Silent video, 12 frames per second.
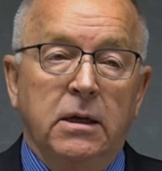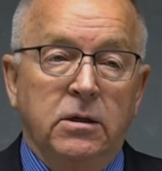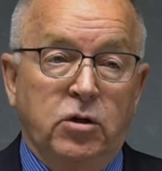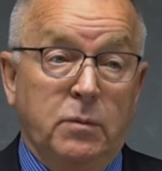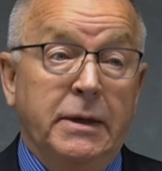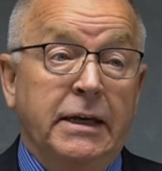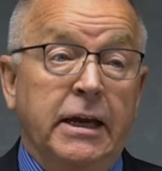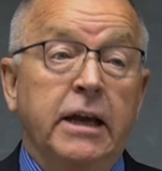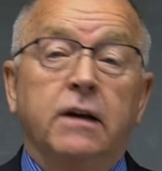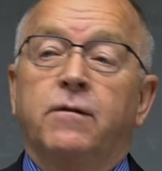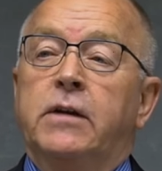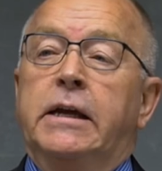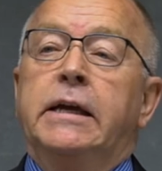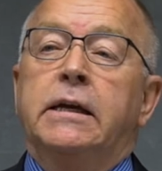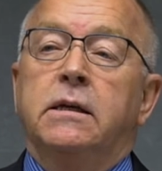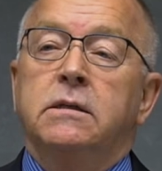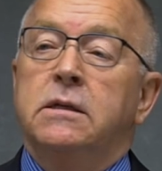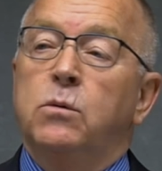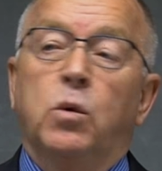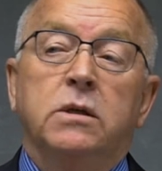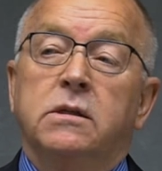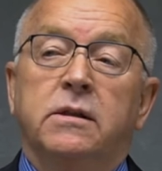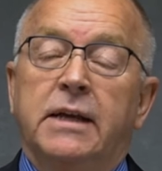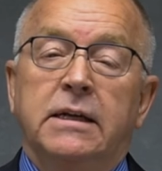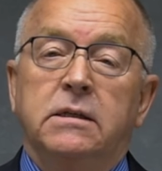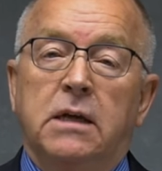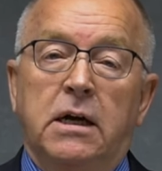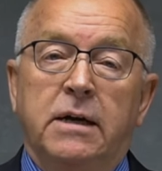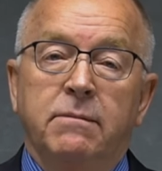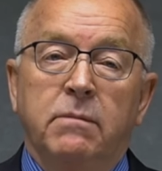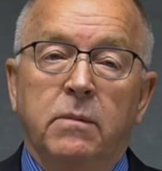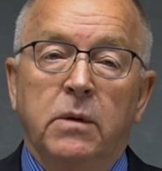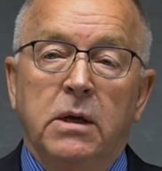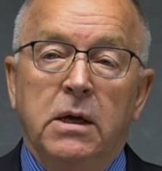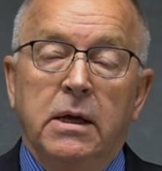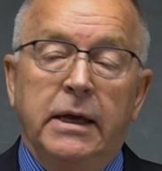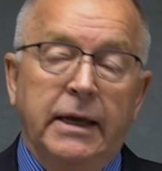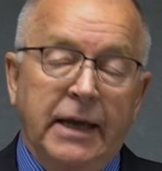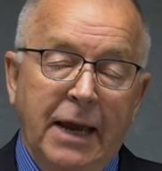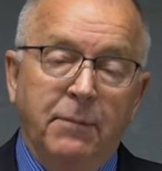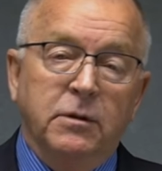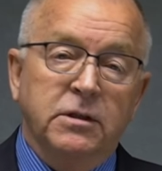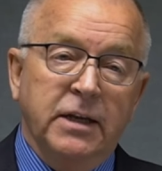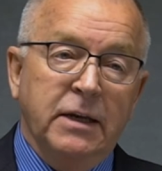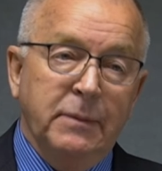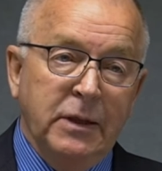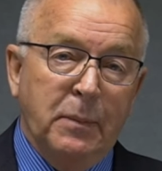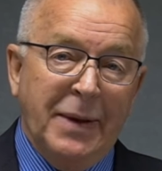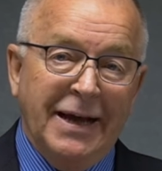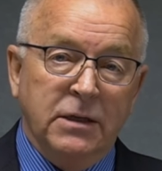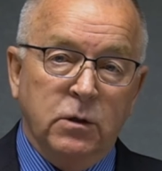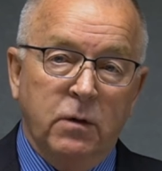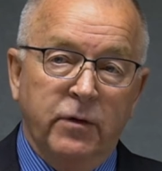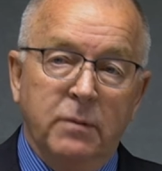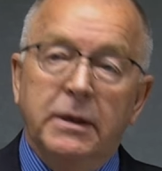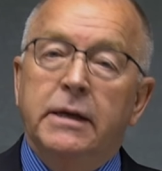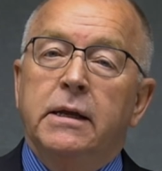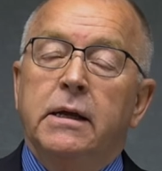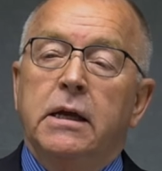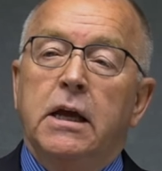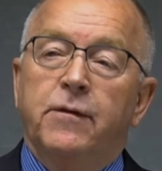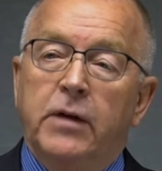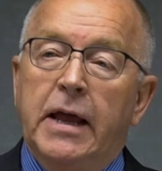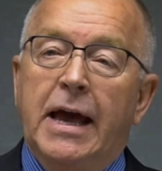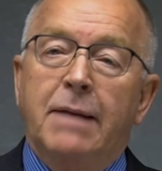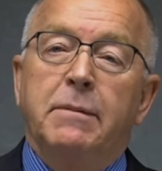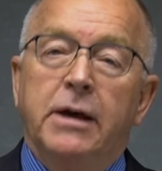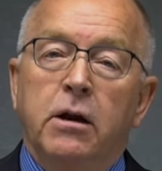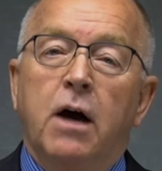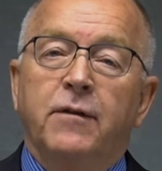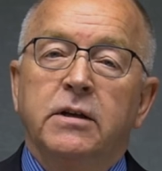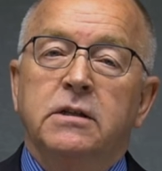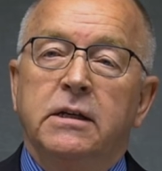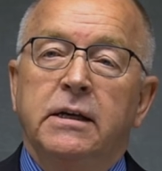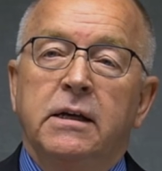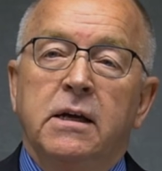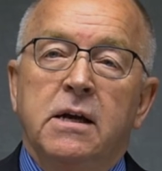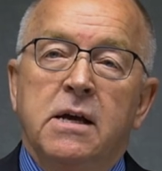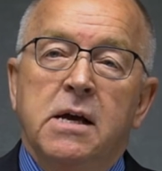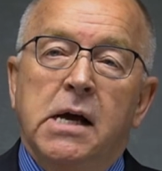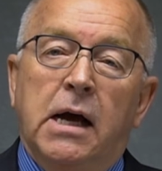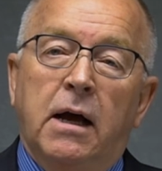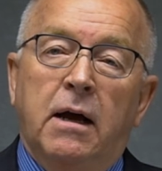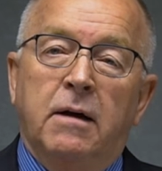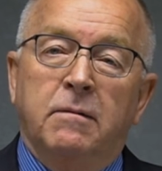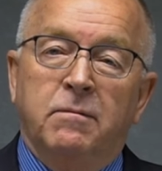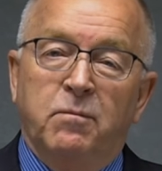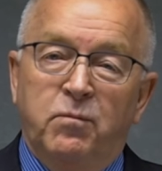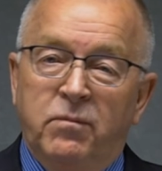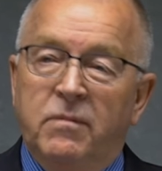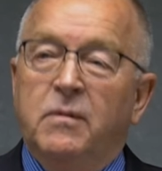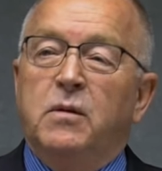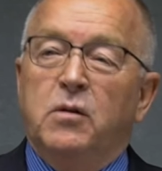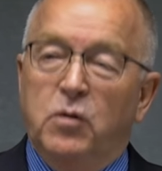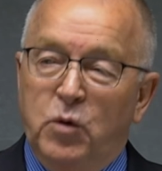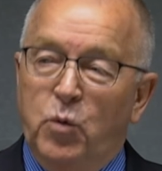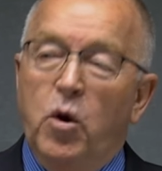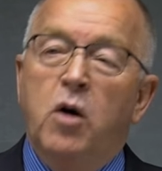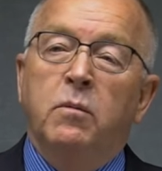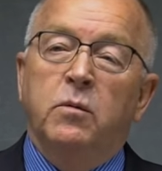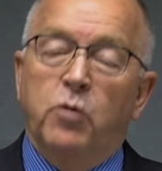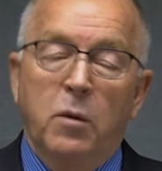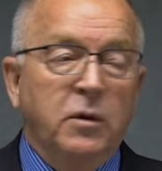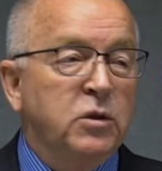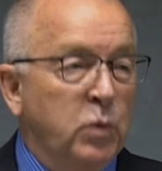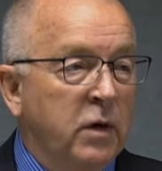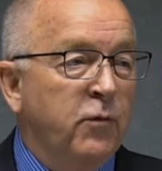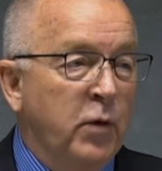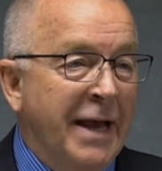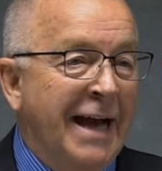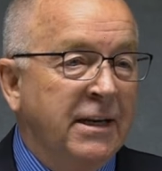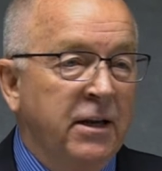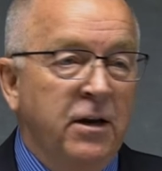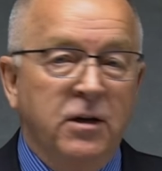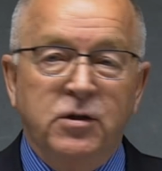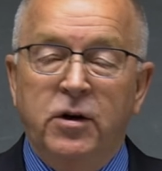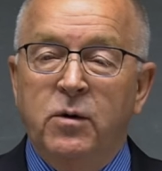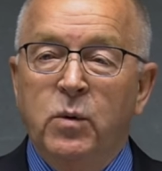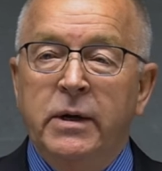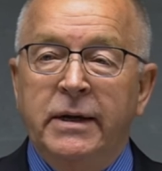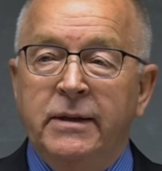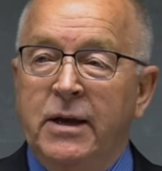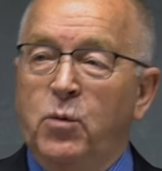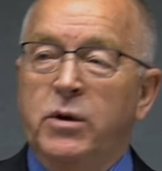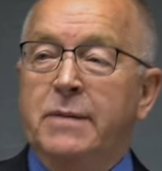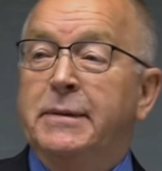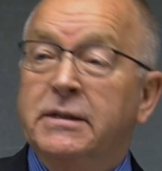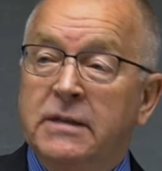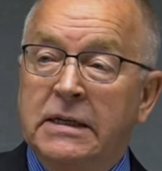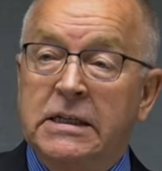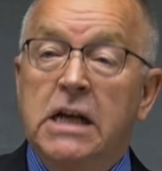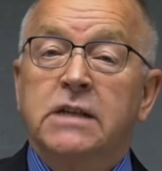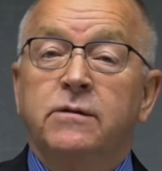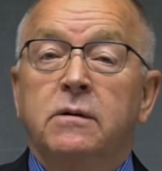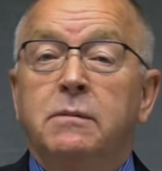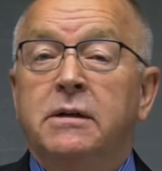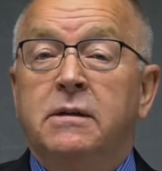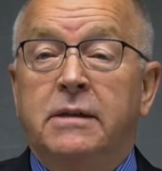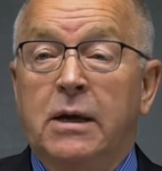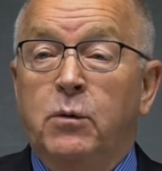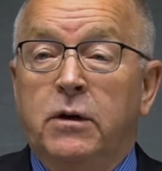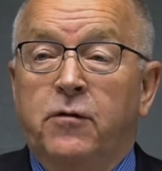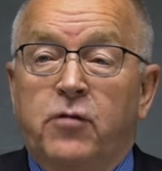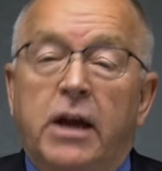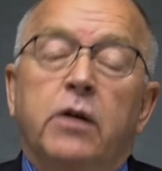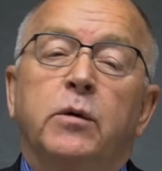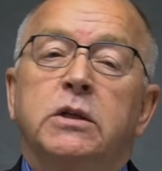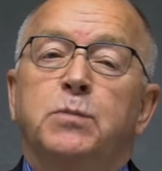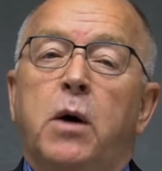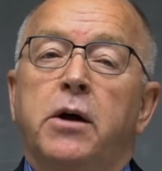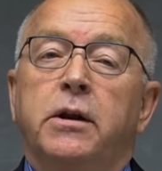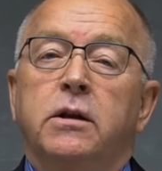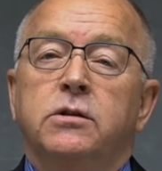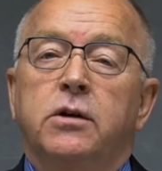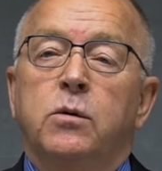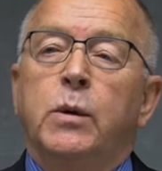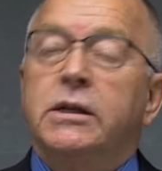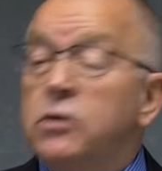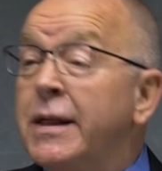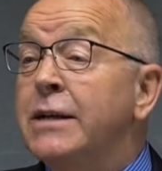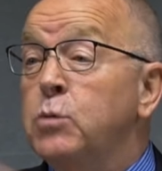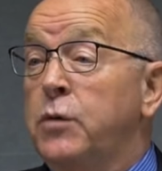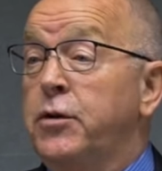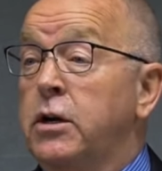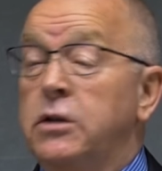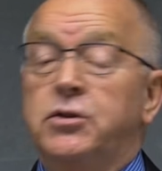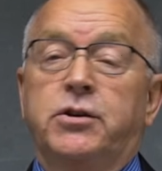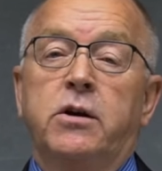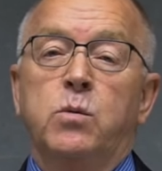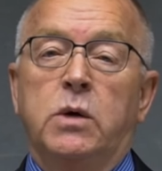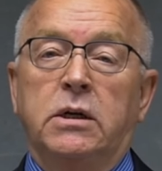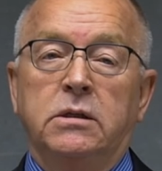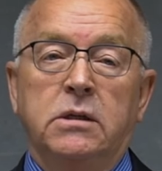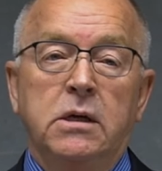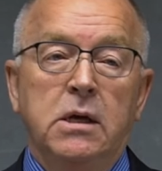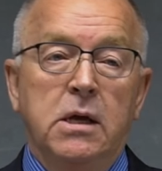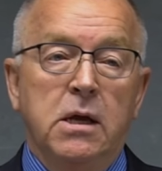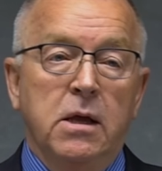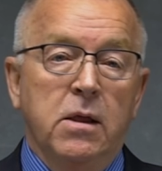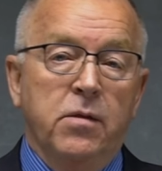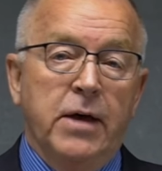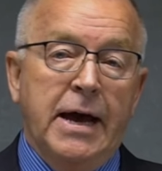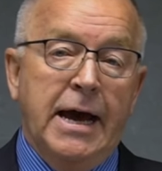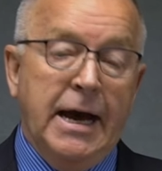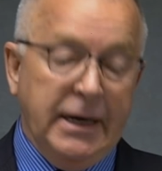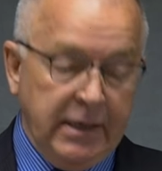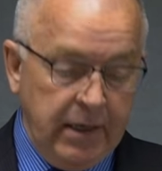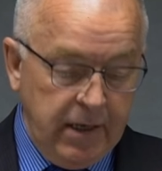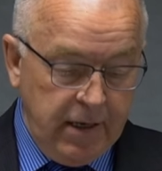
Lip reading: to be King of Kings, it wasn't that time. He came instead to be the Passover. But if it had been, obviously, the Romans would have reacted in a certain way. They wouldn't have been successful, but they would have tried to respond in a certain way. So that's what their concern was, that